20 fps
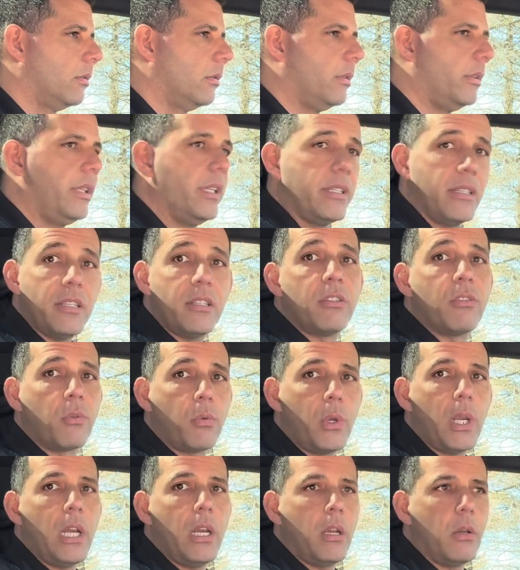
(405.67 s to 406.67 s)
This is
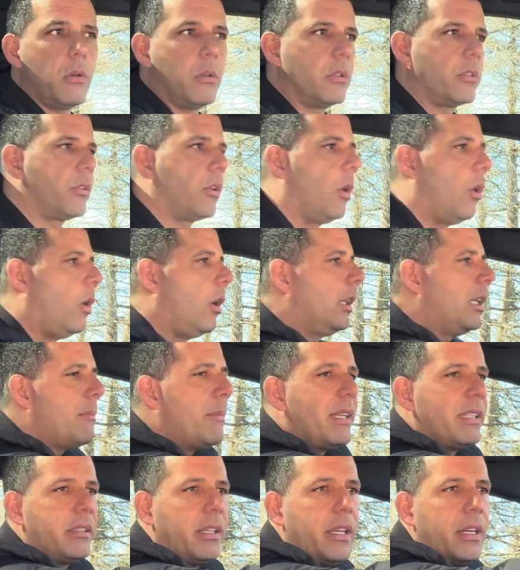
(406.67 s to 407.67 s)
really good. So all the
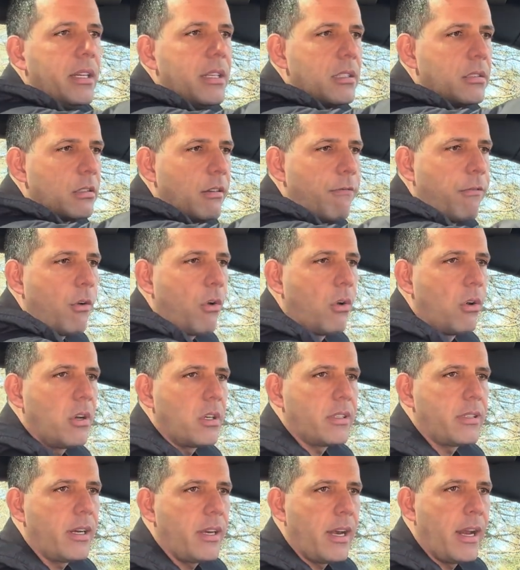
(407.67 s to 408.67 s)
materials, of
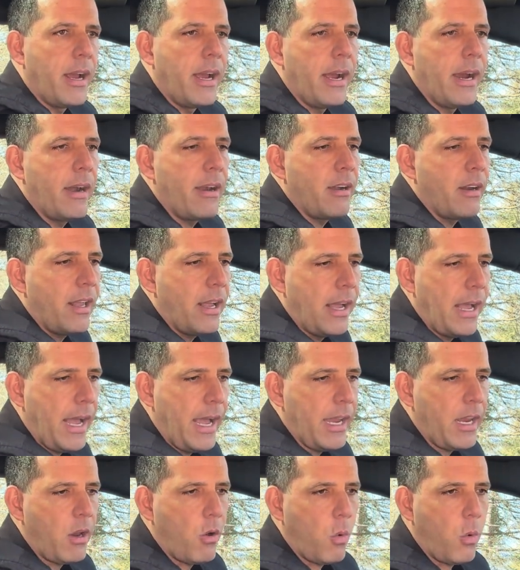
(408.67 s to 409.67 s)
course, are
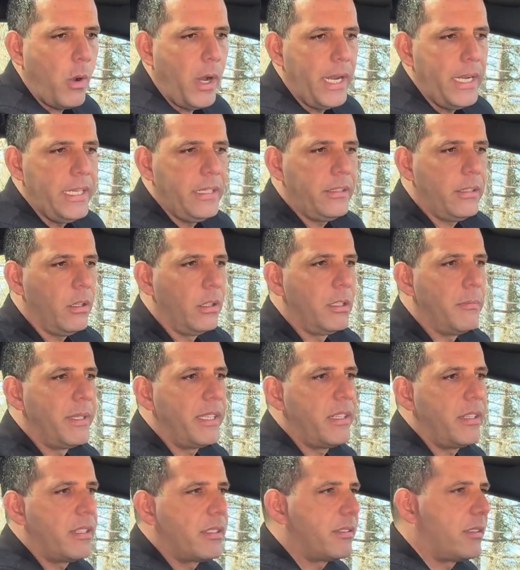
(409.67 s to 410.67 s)
high quality. All the
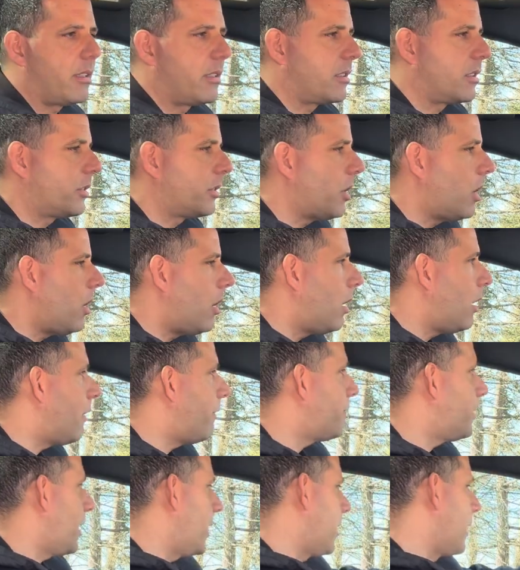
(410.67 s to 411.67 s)
materials are
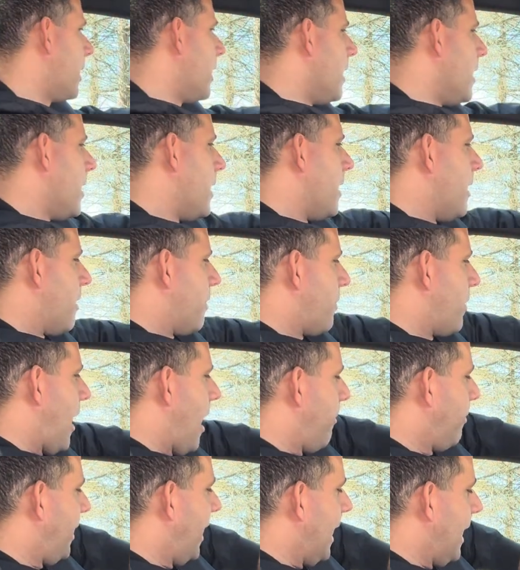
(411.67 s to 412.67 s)
soft and
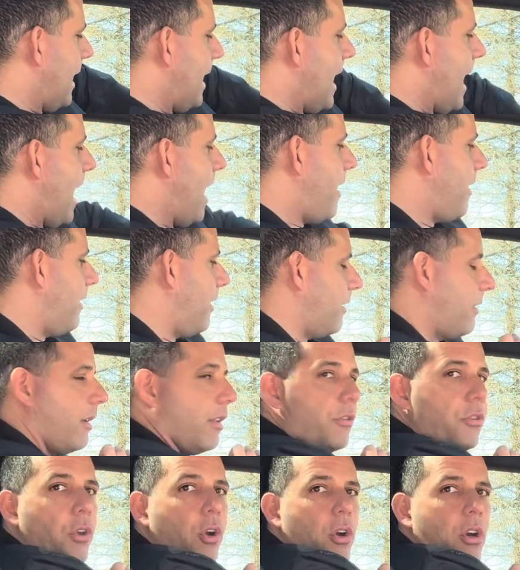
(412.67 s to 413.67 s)
wrapped in leather. The
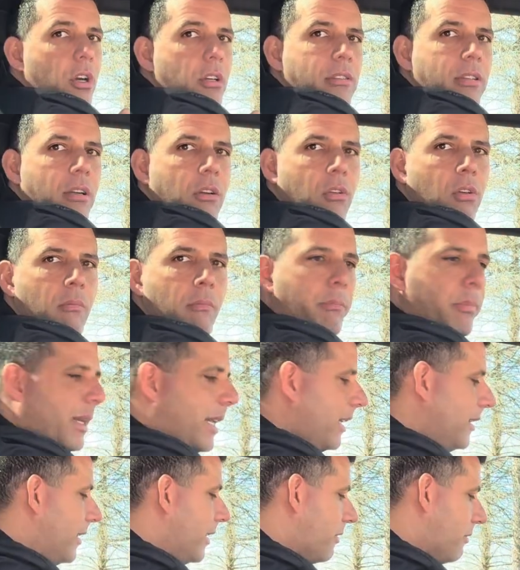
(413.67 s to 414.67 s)
doors are
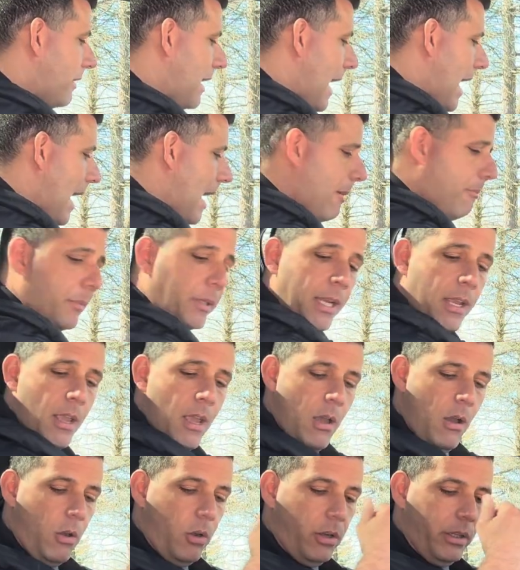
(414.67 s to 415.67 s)
completely wrapped.
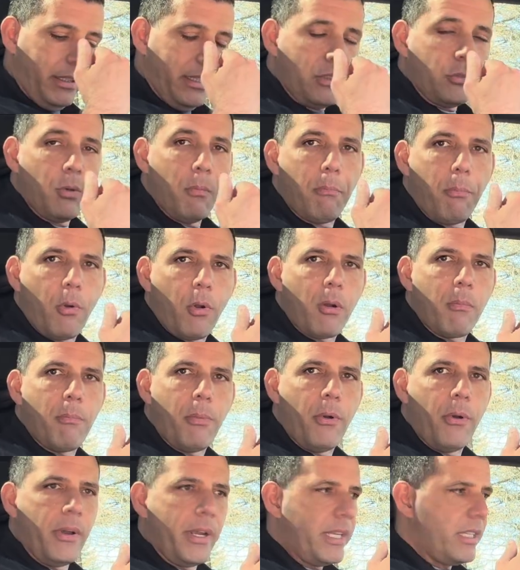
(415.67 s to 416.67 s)
All the support
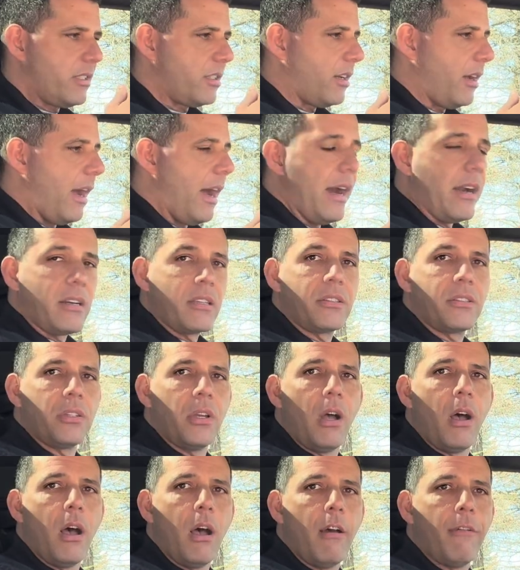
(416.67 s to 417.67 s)
points are
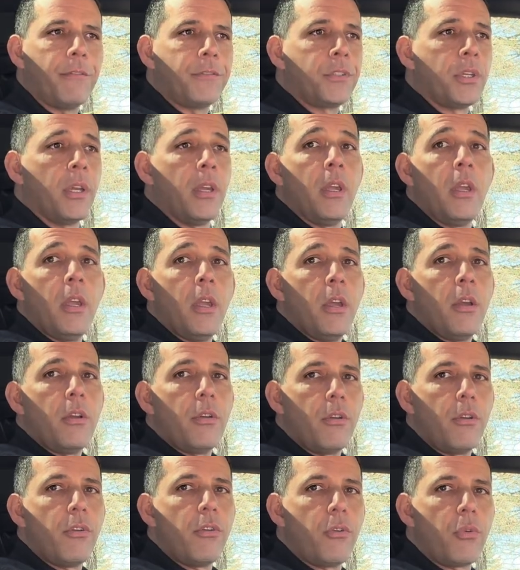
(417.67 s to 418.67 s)
soft.
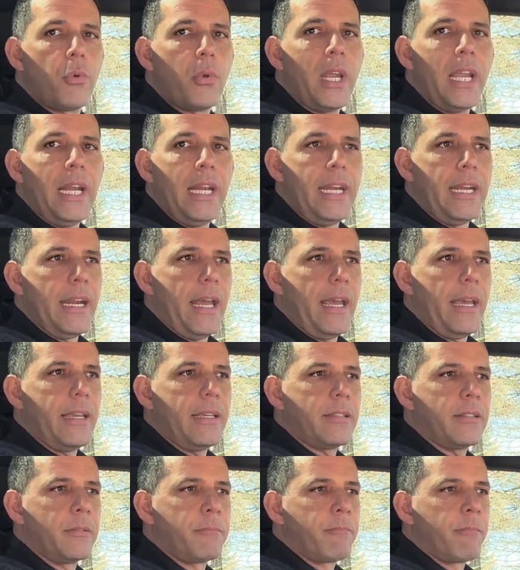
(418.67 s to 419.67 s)
Really
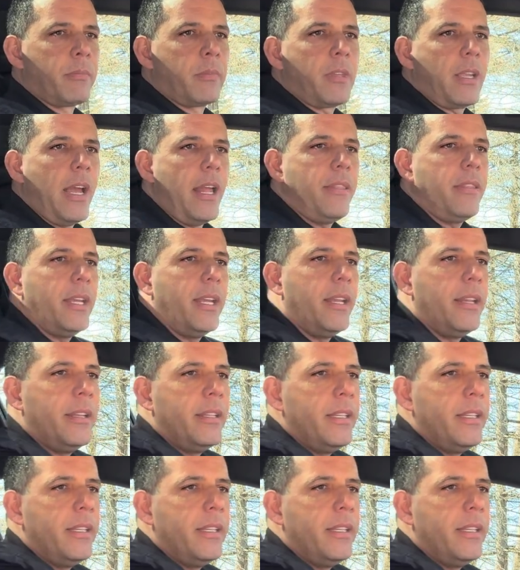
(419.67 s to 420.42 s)
nice. And then